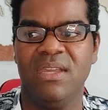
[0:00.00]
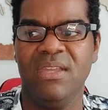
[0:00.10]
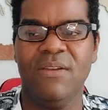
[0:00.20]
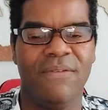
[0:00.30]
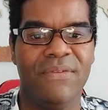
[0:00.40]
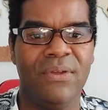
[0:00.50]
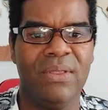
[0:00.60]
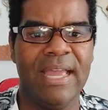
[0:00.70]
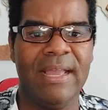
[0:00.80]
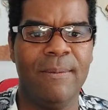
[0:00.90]
feel
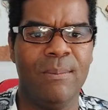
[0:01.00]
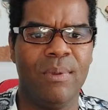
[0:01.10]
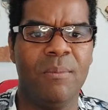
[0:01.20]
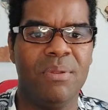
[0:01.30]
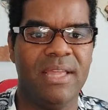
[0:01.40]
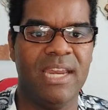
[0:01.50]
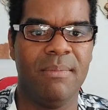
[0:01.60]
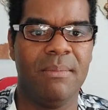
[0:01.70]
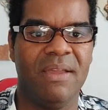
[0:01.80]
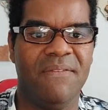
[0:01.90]
like I'm complaining
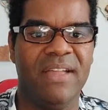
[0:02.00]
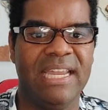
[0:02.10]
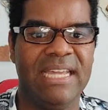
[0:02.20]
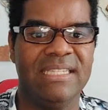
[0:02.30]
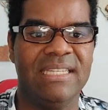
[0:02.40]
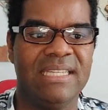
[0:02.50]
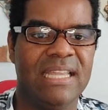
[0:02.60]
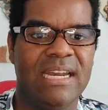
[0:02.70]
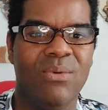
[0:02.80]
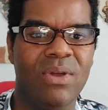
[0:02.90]
about my finances and
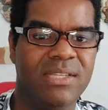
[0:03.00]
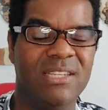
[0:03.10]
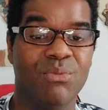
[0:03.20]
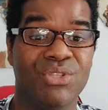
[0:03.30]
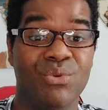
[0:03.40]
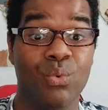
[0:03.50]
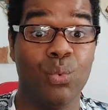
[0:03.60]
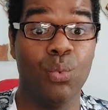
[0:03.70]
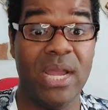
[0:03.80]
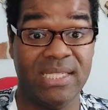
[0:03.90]
that I want someone to
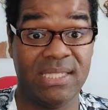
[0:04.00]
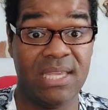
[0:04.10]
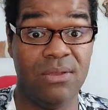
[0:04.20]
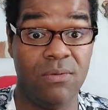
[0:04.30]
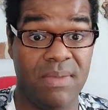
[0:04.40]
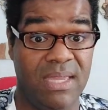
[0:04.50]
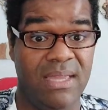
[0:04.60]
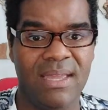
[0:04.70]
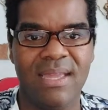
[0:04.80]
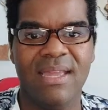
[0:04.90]
rescue me.
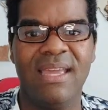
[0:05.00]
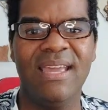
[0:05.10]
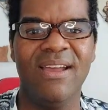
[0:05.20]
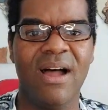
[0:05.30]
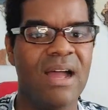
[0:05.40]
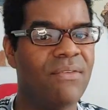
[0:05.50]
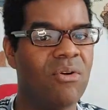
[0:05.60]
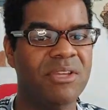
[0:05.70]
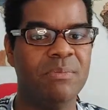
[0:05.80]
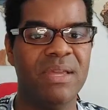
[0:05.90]
I've
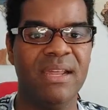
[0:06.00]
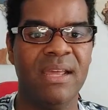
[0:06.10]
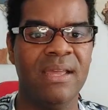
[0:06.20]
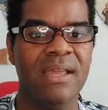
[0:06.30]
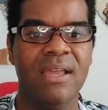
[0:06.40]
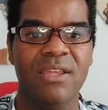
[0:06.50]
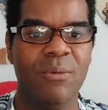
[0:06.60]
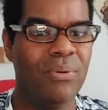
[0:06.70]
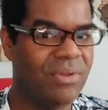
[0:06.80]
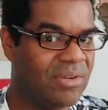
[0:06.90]
always been a,
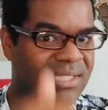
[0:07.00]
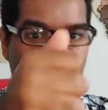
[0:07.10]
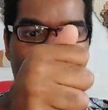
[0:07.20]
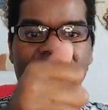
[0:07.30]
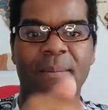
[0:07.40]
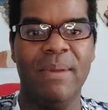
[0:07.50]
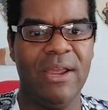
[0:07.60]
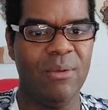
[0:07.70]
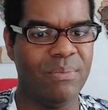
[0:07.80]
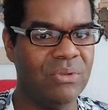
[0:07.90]
pull yourself up by
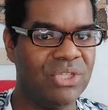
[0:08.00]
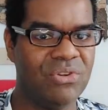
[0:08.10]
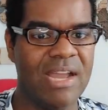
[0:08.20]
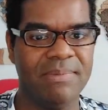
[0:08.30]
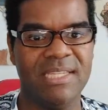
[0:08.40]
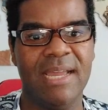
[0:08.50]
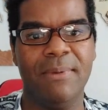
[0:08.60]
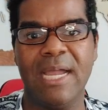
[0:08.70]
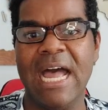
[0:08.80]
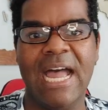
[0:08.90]
your bootstraps type
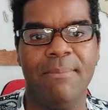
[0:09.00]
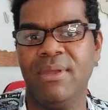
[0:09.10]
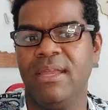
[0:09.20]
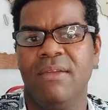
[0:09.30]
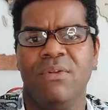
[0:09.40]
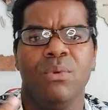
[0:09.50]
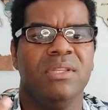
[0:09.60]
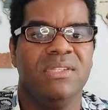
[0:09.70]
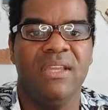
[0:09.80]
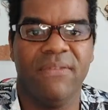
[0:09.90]
of guy, but
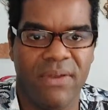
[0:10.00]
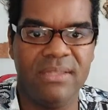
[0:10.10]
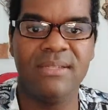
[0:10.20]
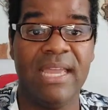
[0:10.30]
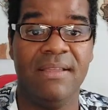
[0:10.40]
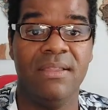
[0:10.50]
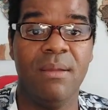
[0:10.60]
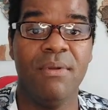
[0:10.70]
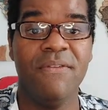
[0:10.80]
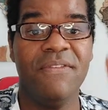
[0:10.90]
everyone's different. Okay,
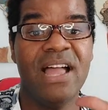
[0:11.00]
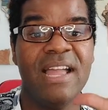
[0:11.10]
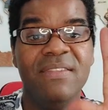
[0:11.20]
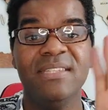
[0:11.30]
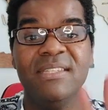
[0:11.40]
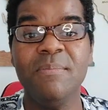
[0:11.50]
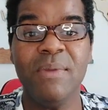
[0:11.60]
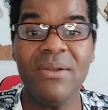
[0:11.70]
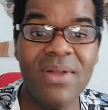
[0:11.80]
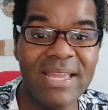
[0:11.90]
number 5, this is a
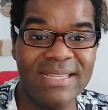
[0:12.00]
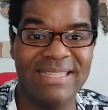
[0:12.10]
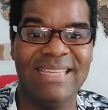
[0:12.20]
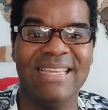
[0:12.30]
big one.